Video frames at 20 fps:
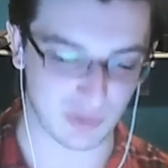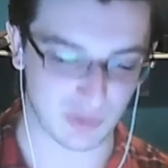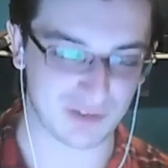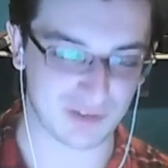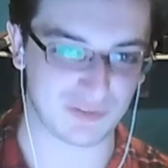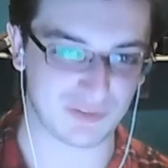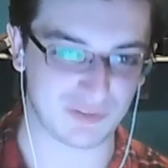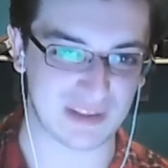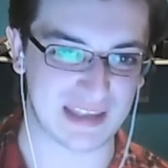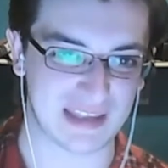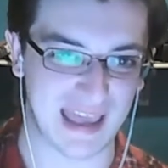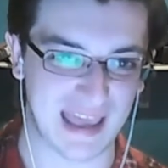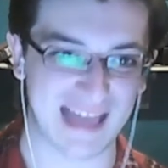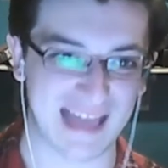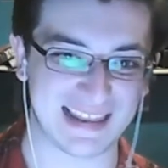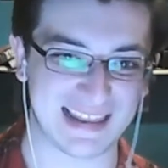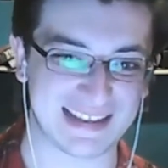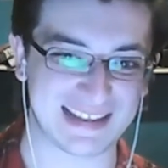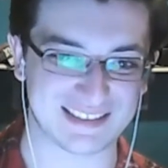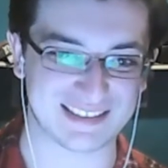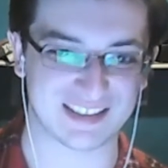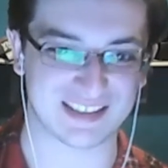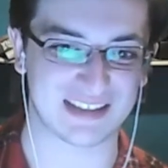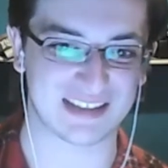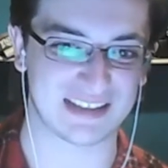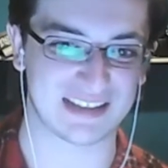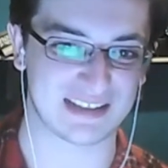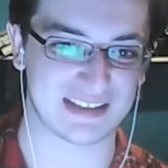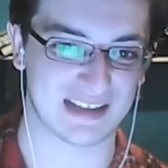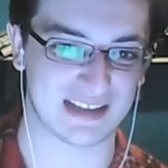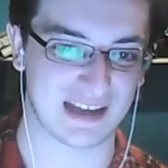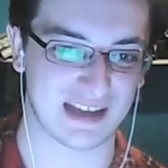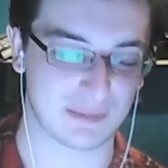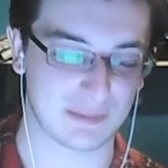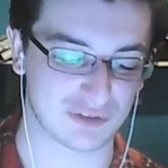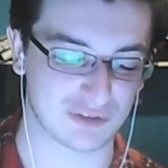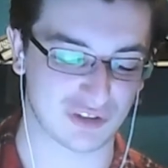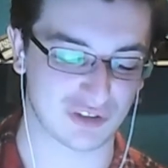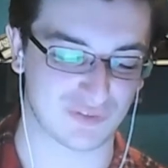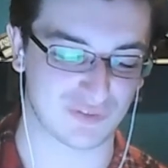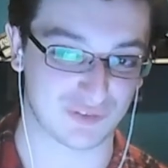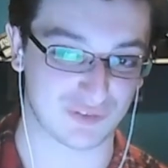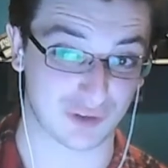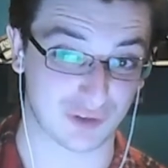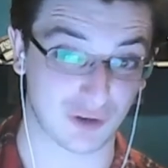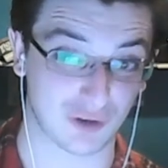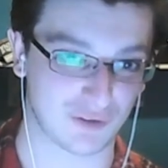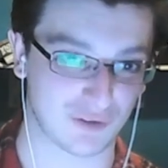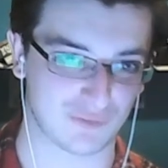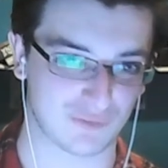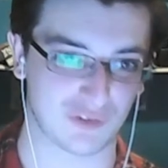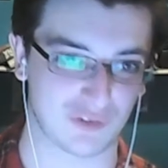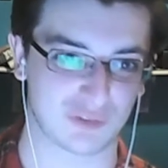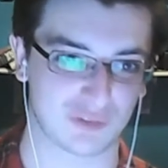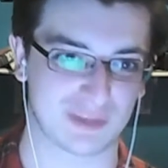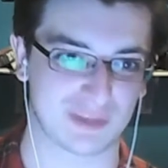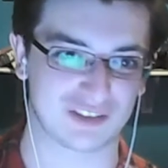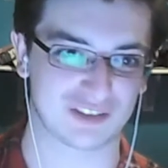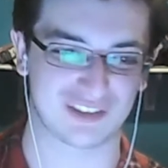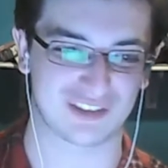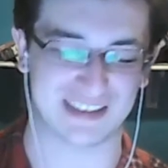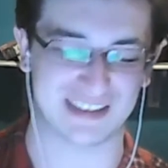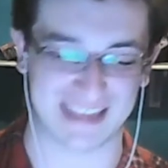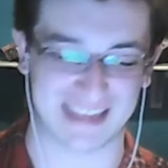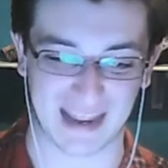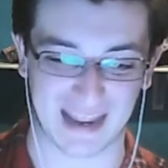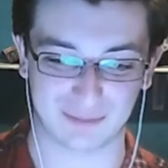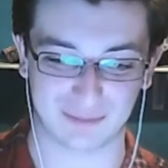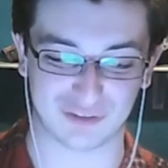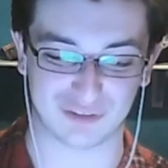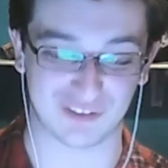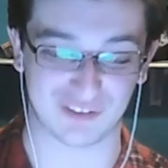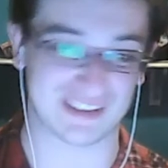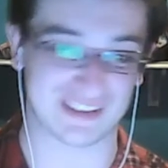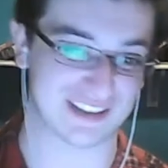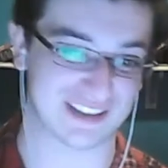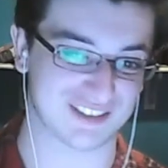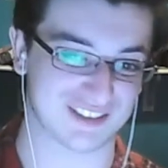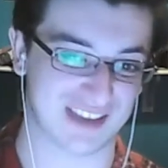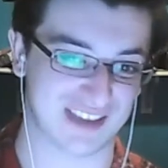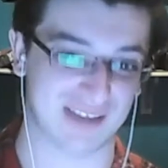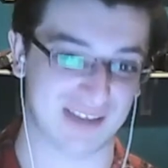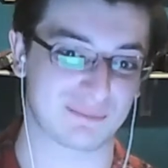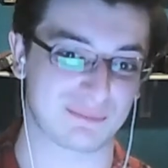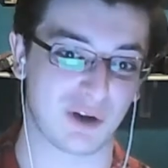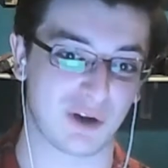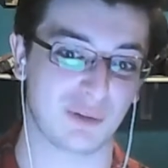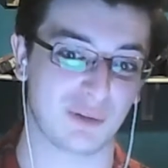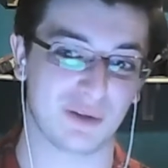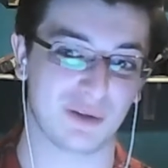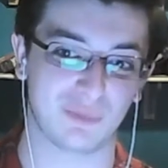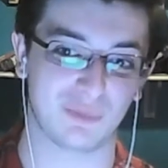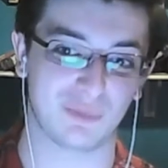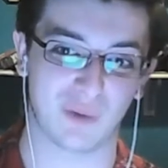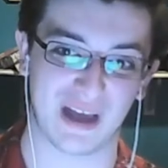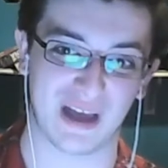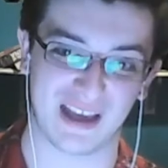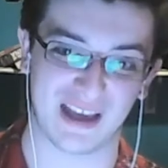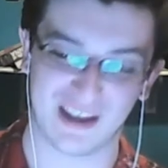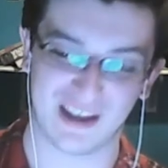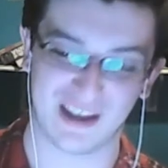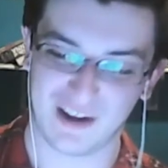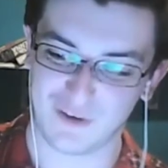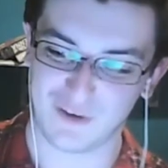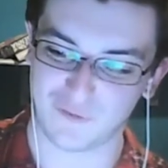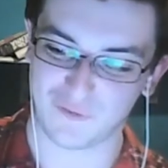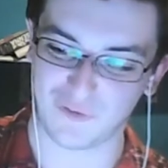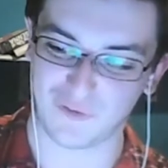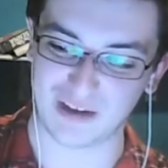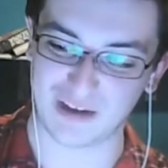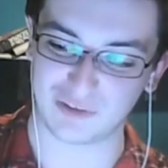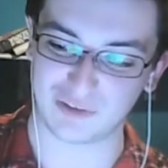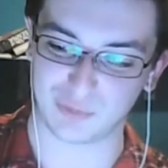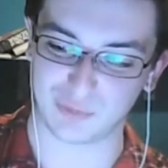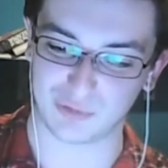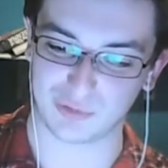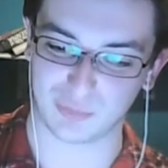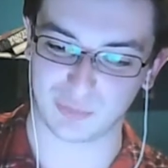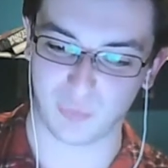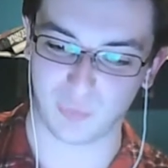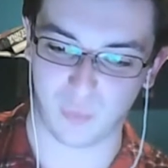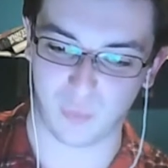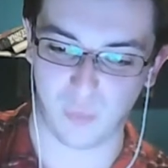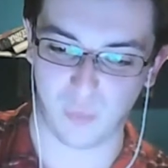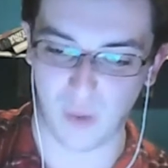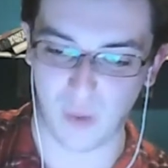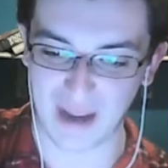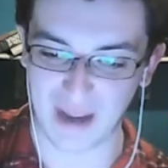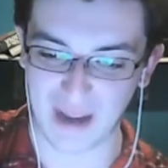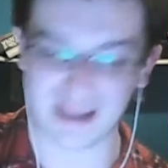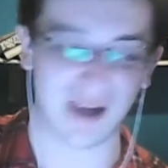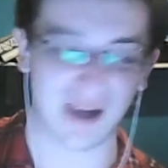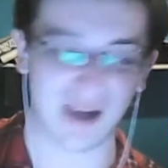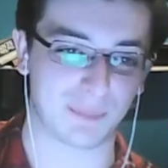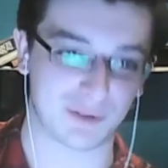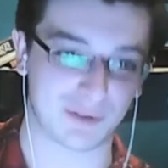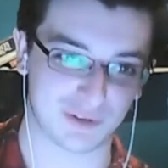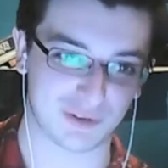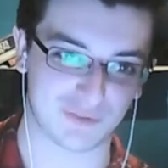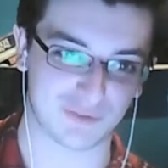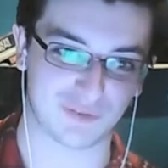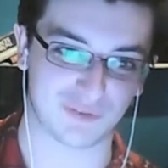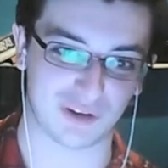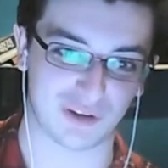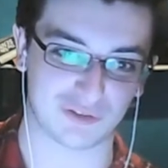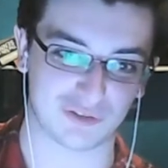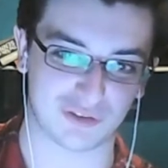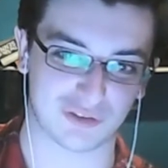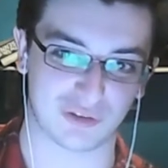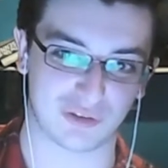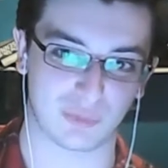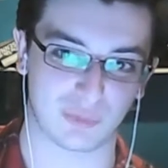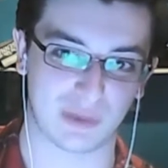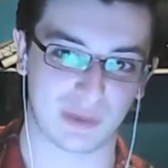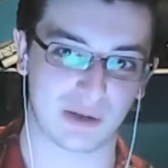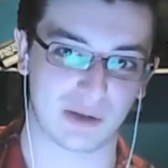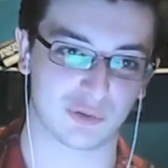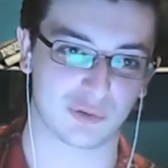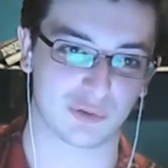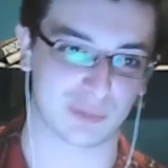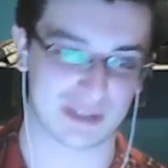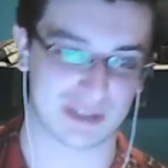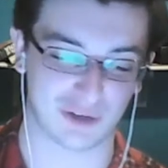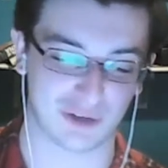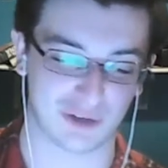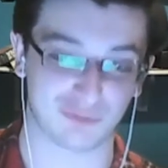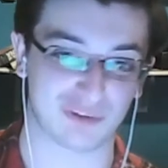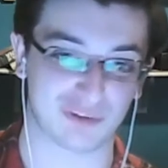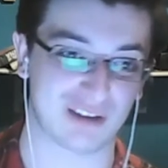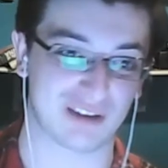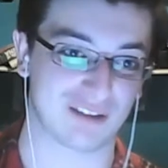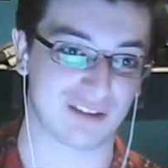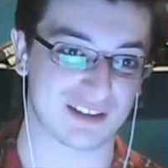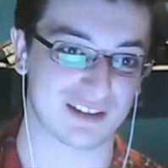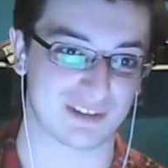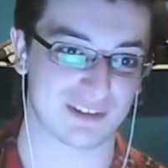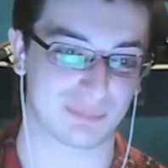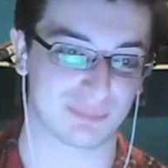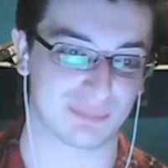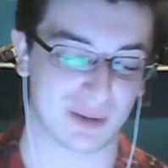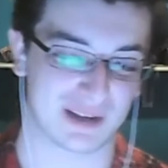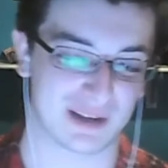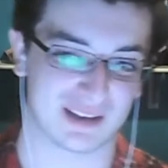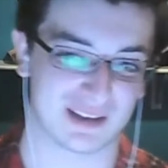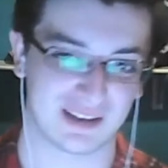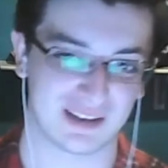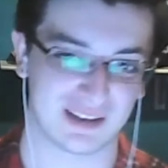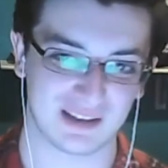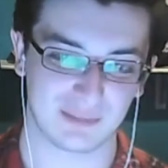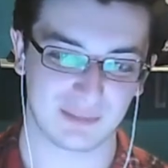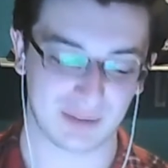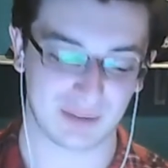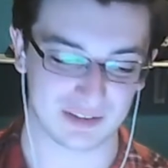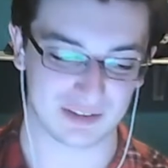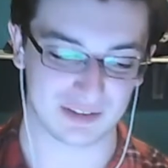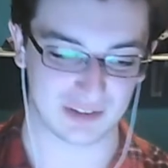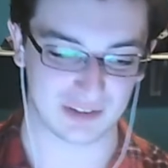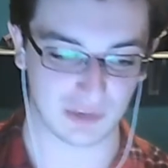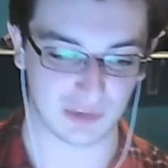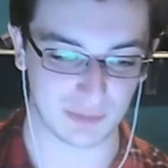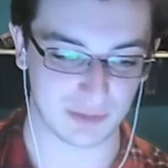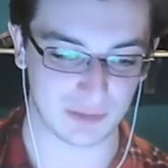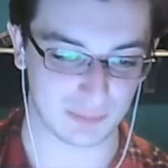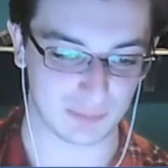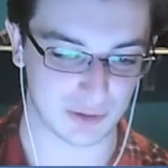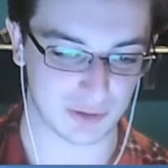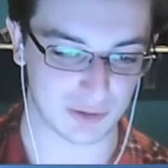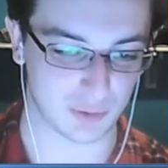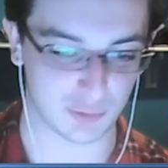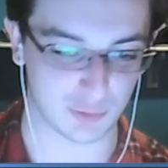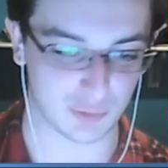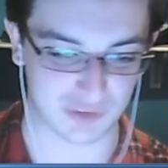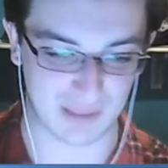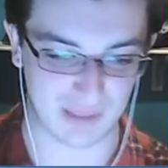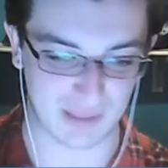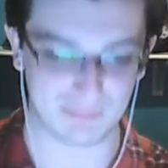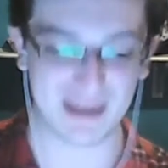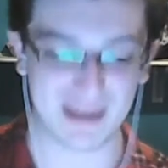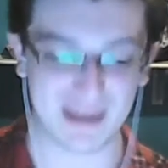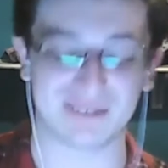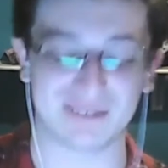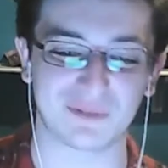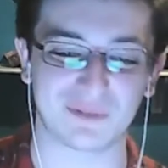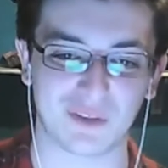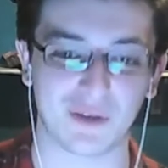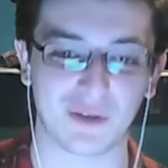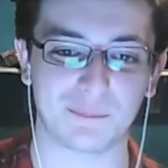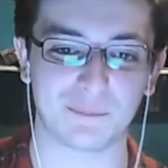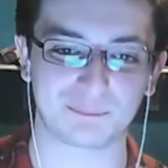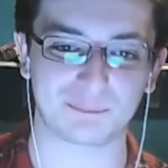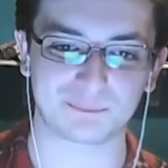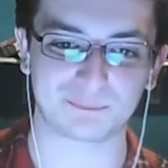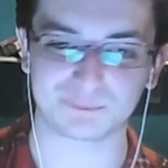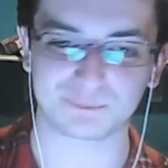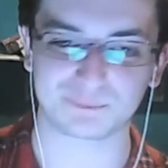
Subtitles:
one of the LAT images photographers managed to capture the exact moment where Fraintz was way up on his front two wheels when he got rear-ended by Dillman. But of course, that meant that